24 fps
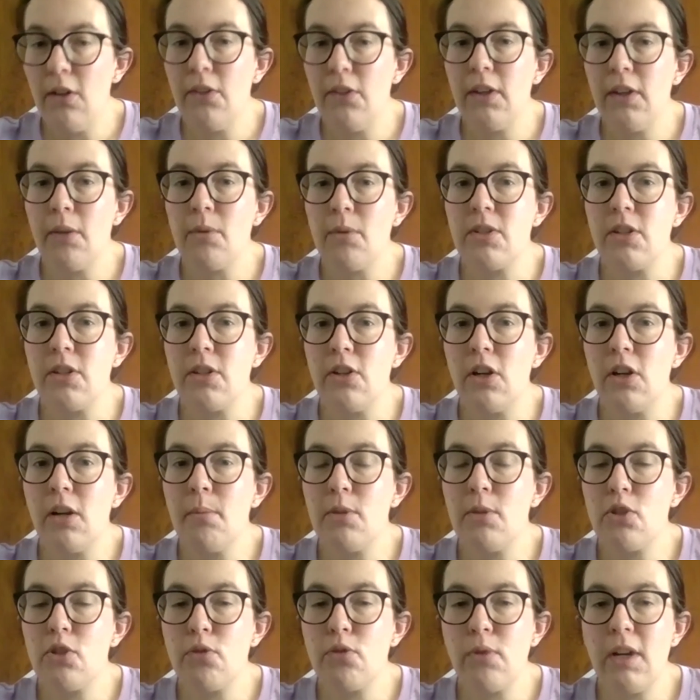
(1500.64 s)
there was an
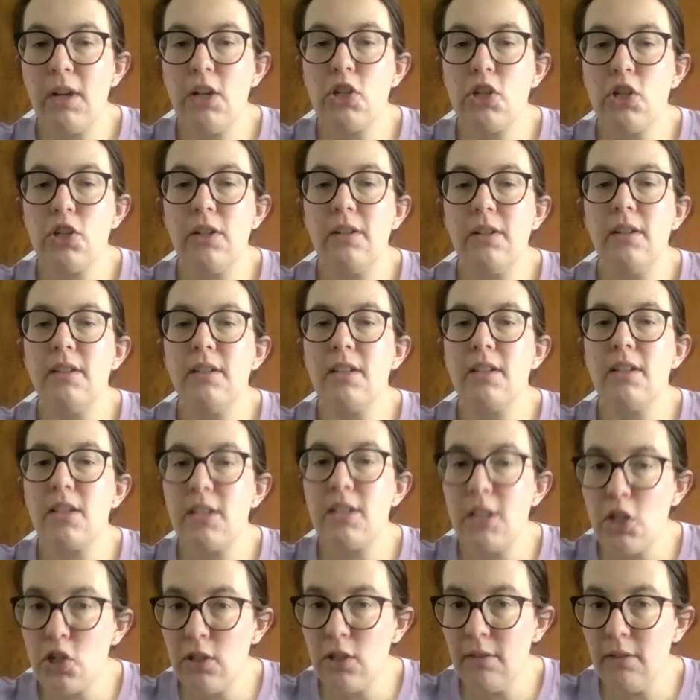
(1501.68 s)
arbitration
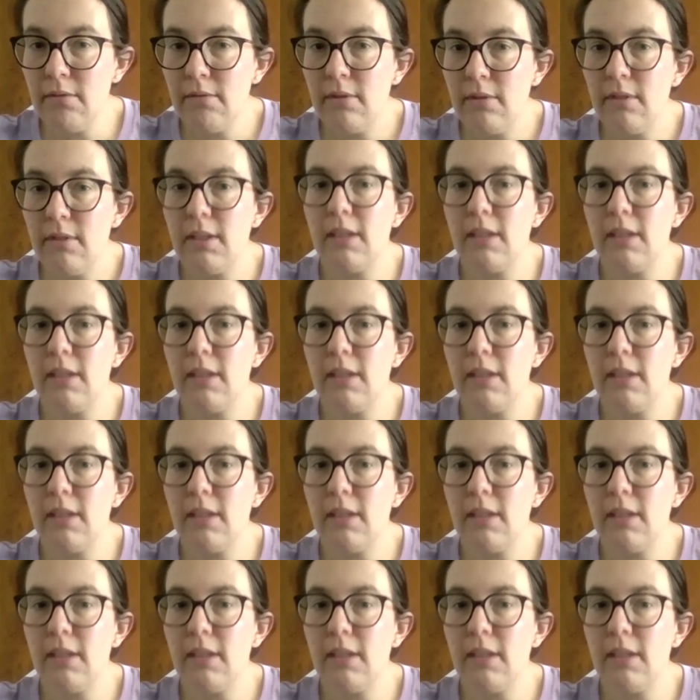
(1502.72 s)
decision